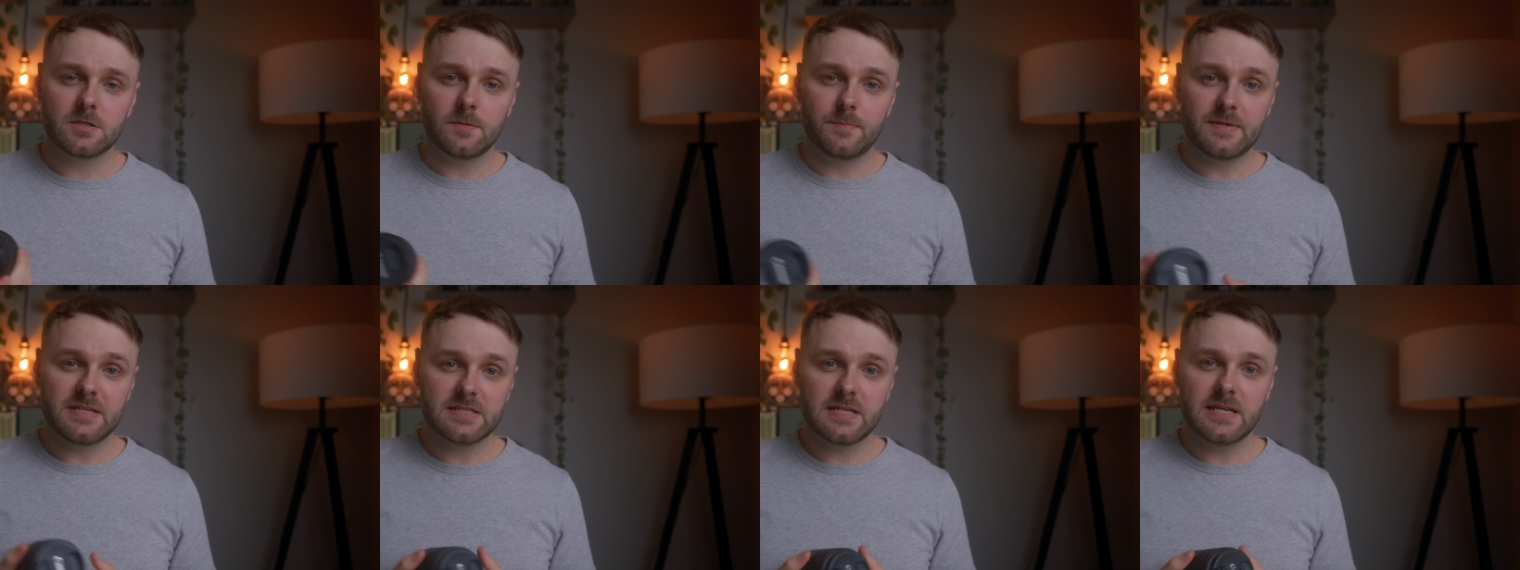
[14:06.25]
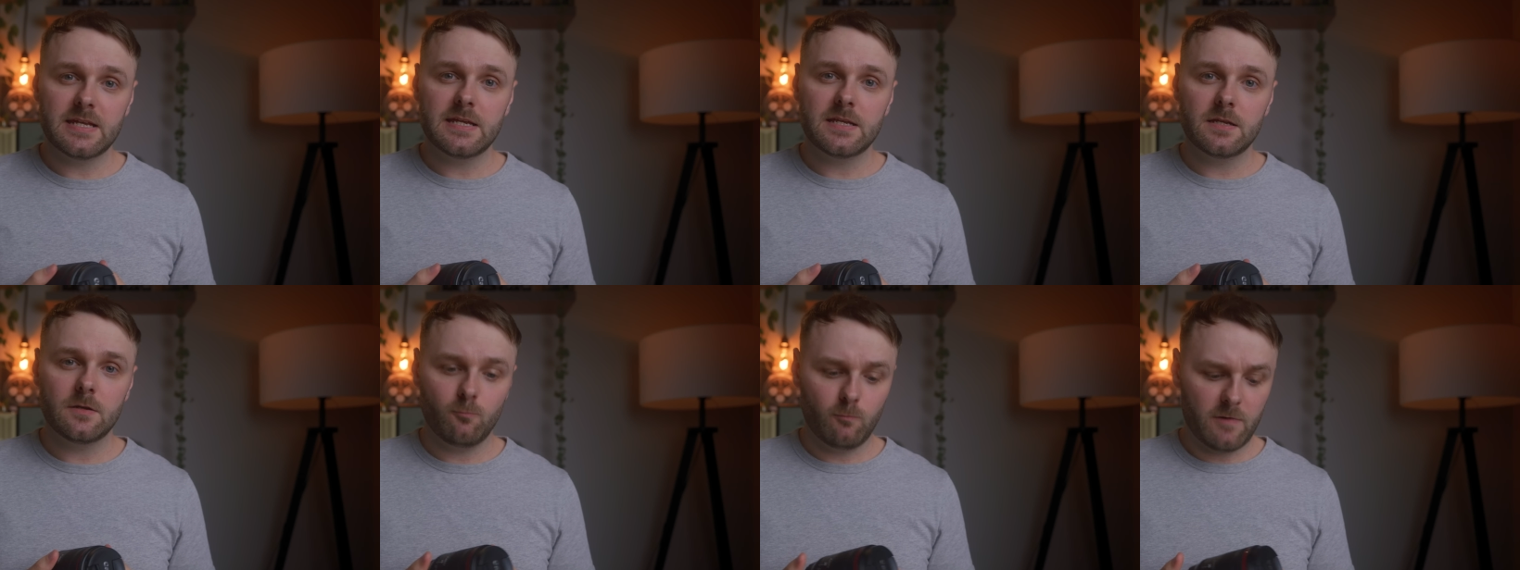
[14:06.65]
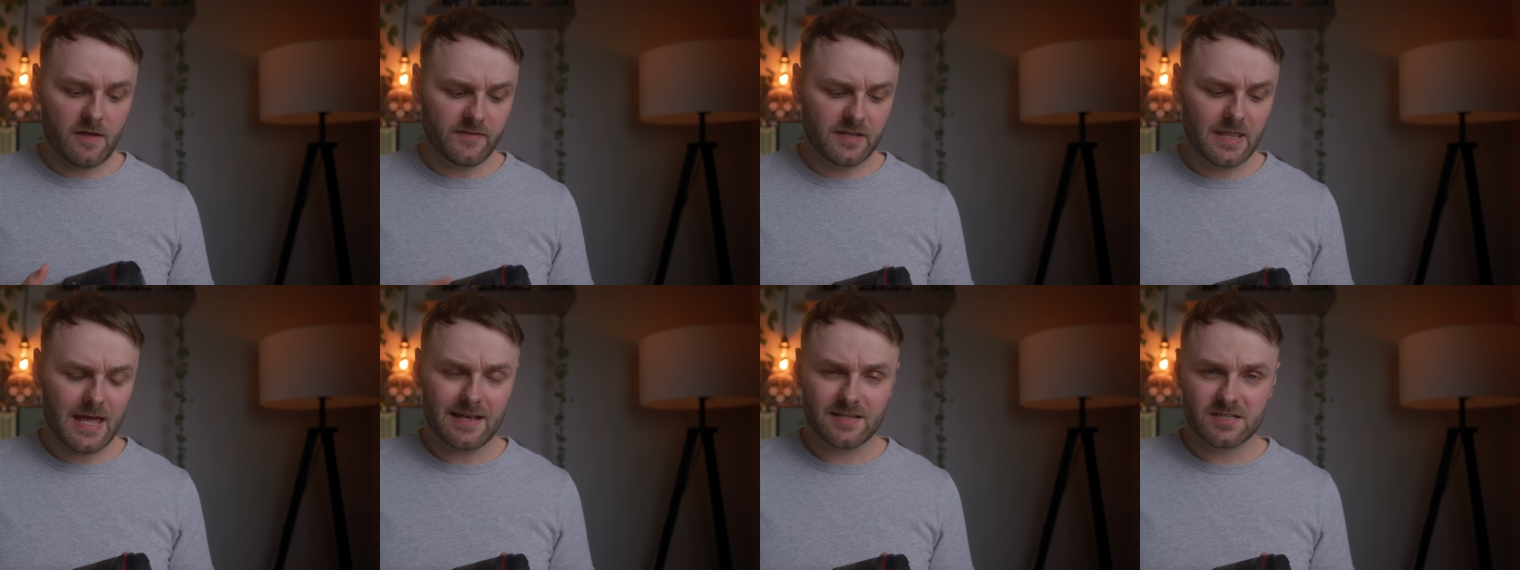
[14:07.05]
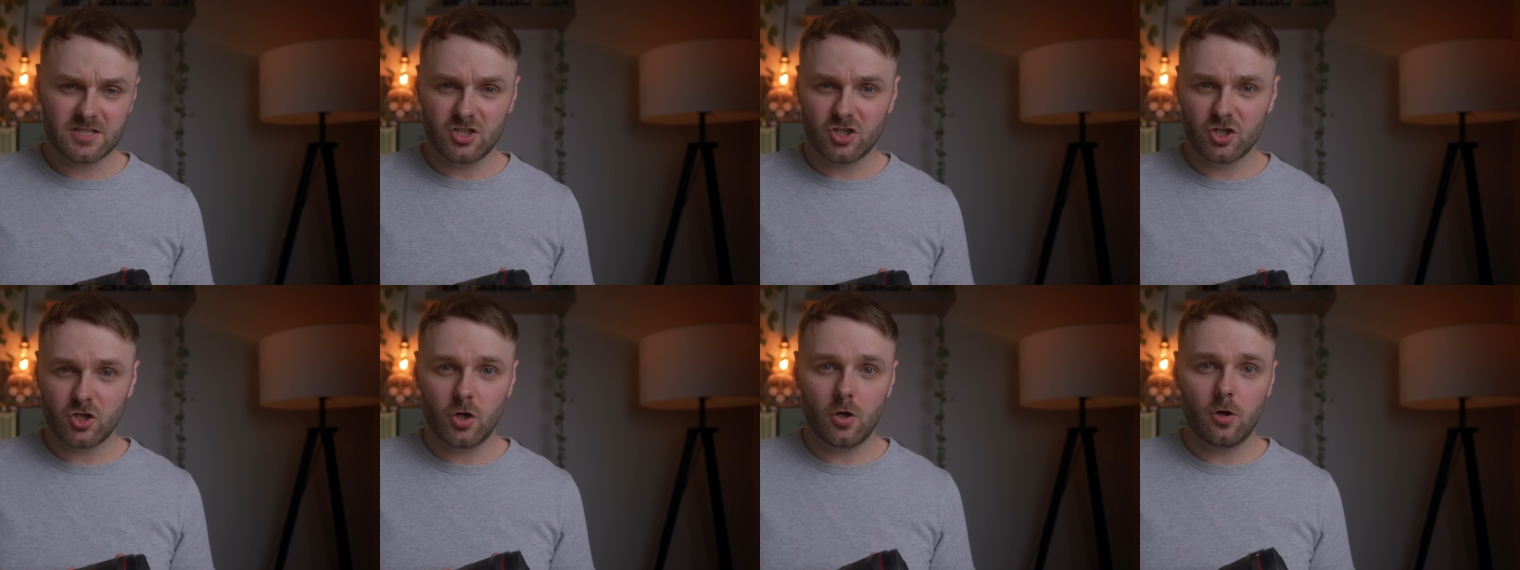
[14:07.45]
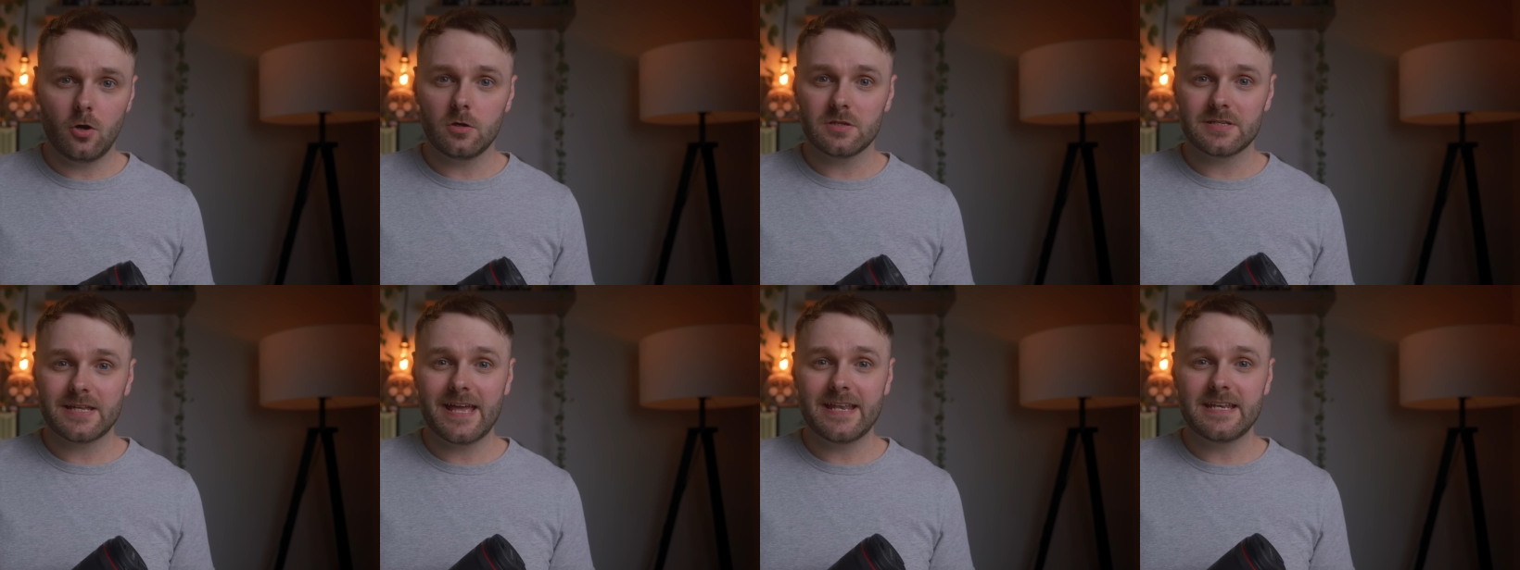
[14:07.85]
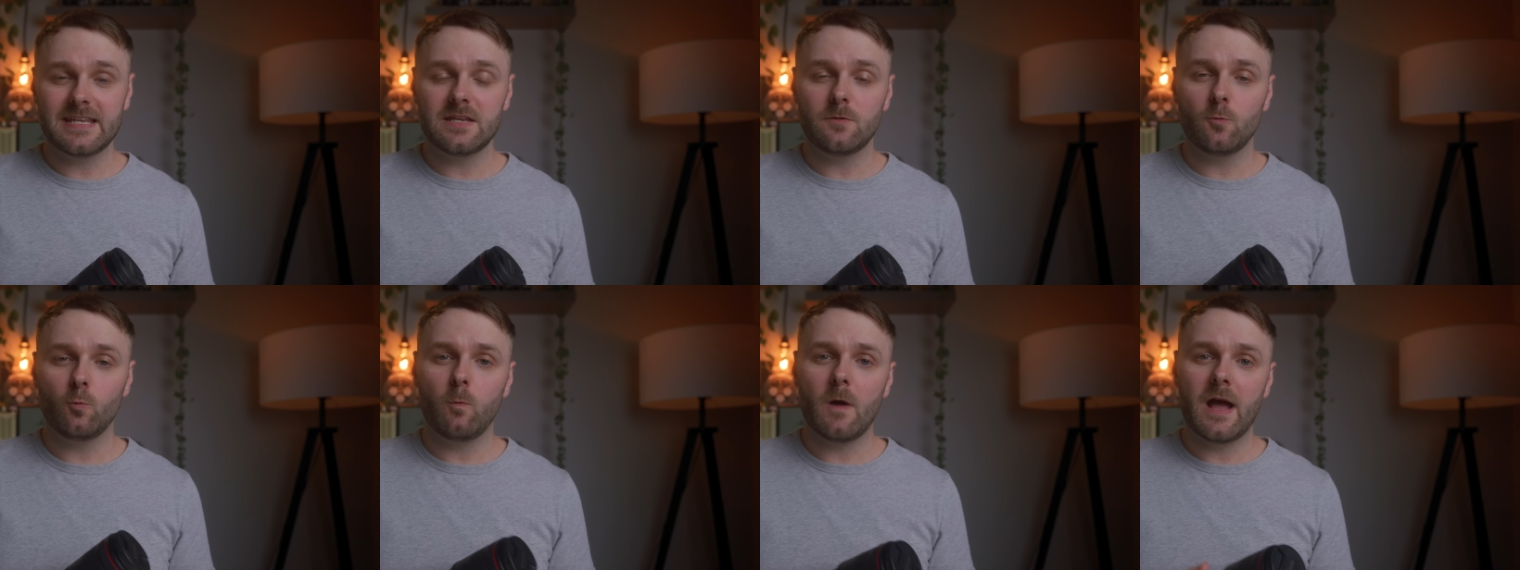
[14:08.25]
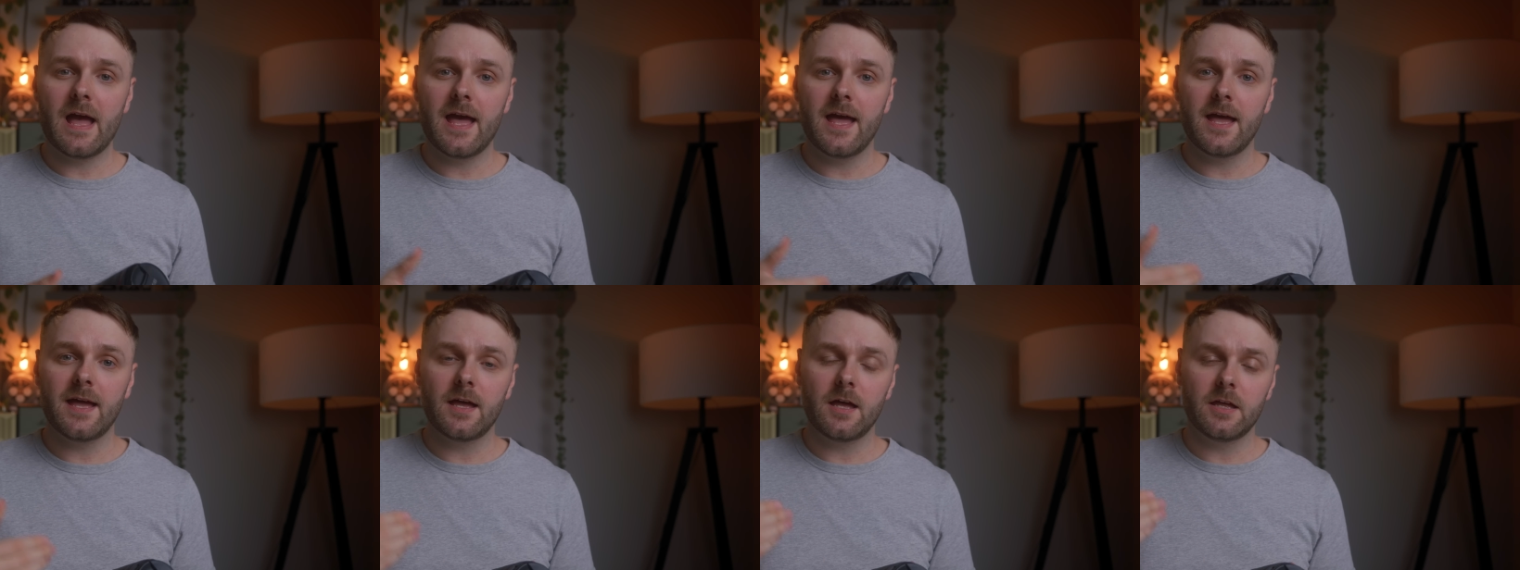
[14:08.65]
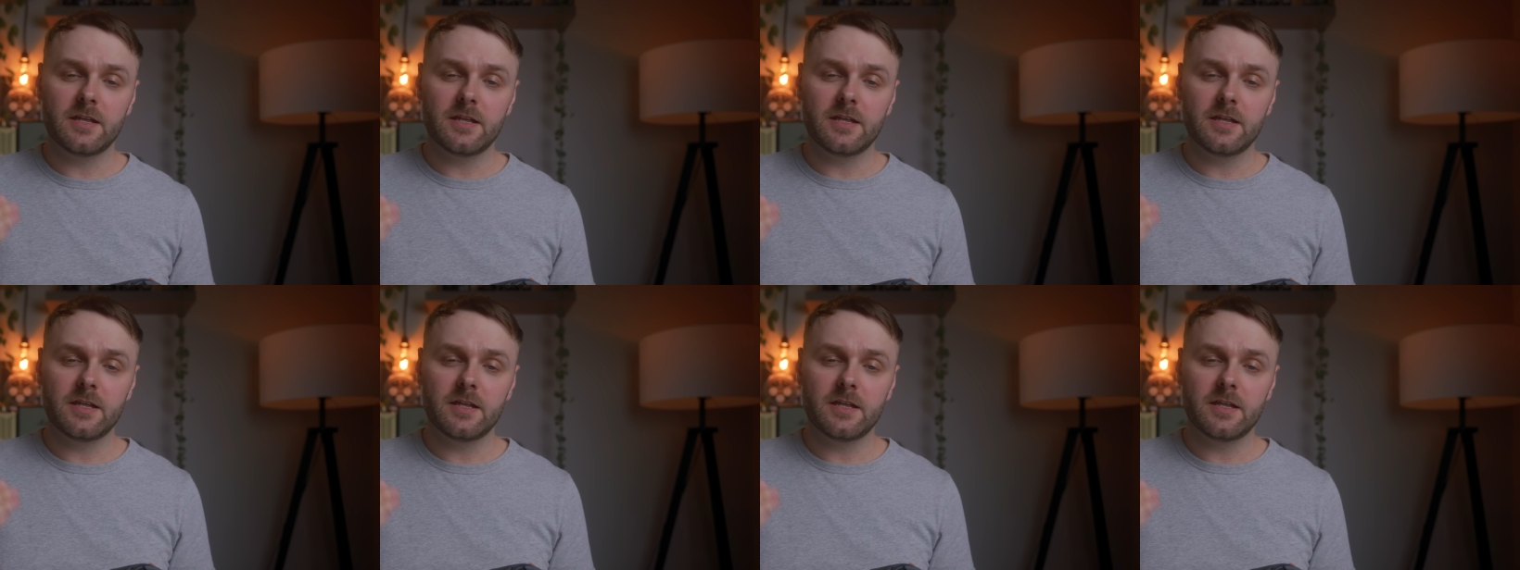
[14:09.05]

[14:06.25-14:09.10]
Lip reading: to be seen whether that's going to cause any wear